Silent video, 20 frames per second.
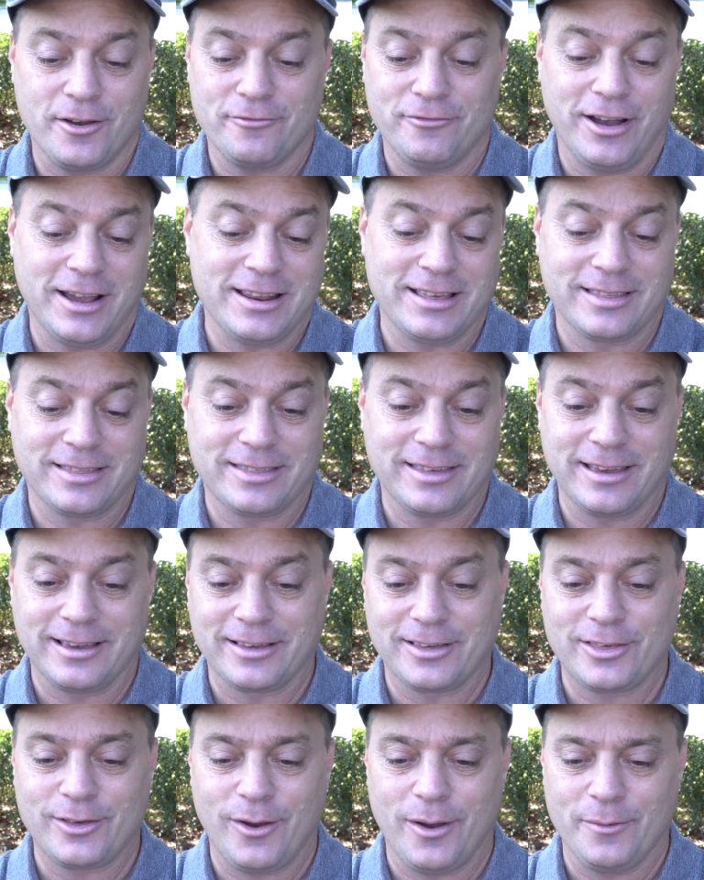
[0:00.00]
fighting
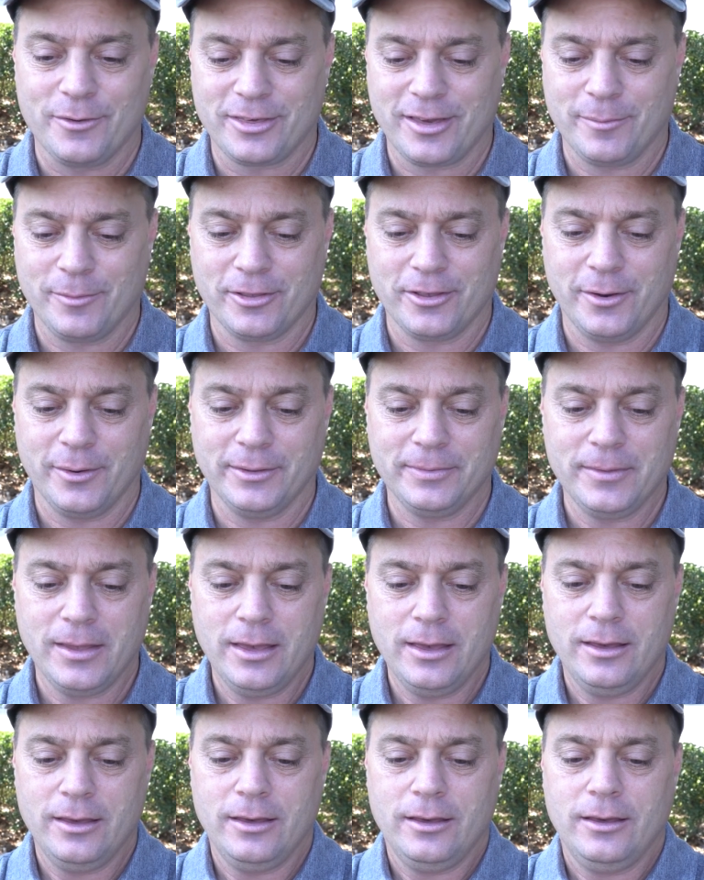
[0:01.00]
things, so I was able to do it.
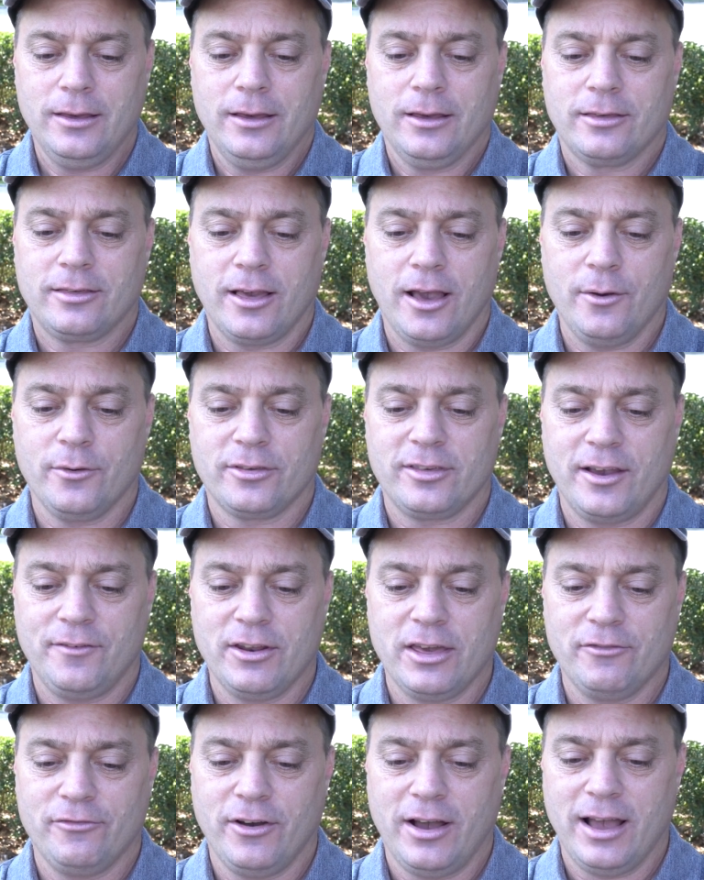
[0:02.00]
So
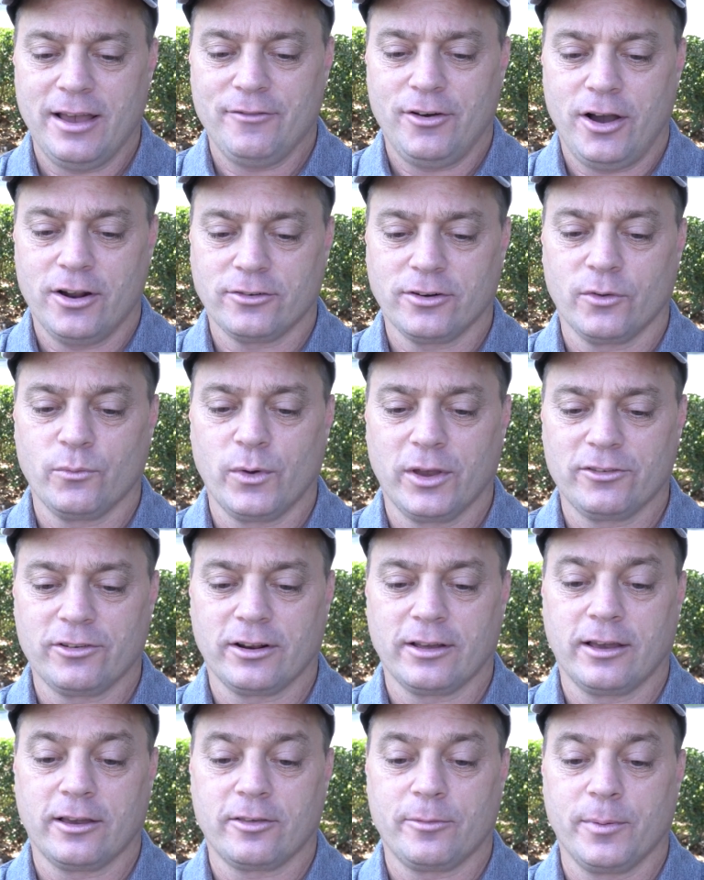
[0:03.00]
7,500
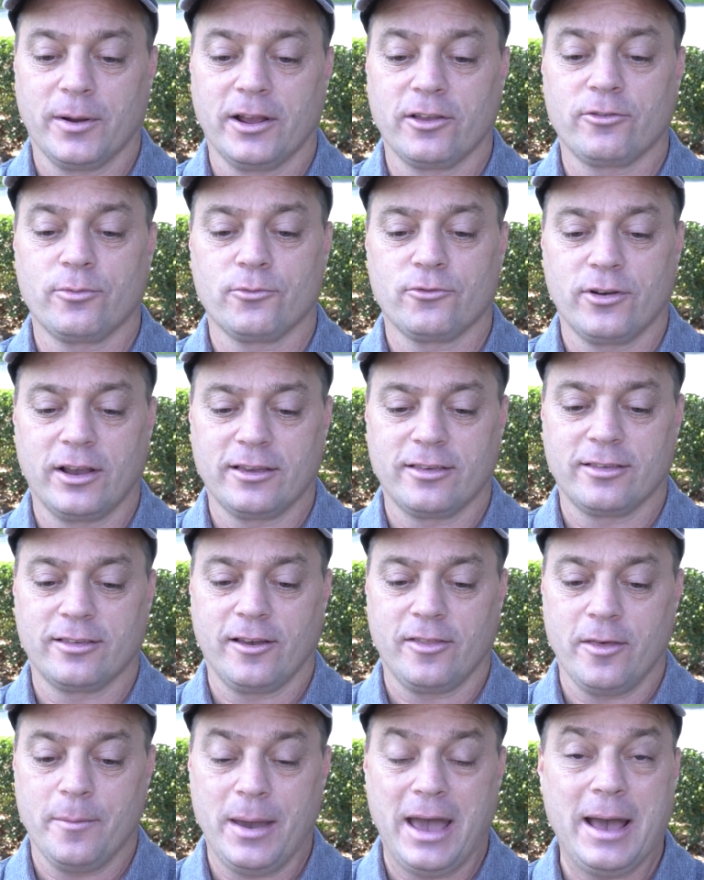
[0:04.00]
Wizarding experience from Traces
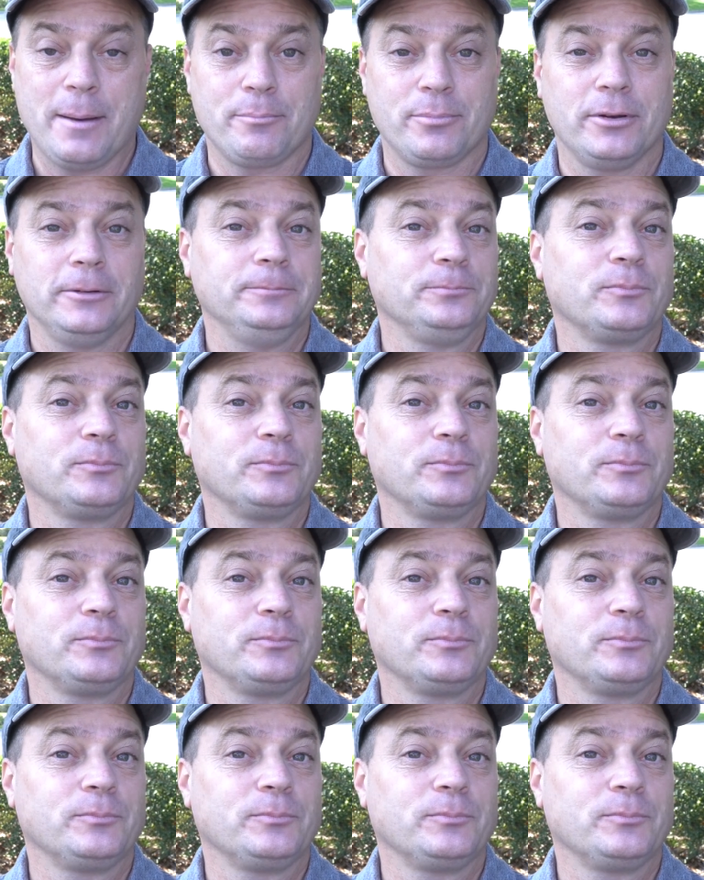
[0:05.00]
on the Map.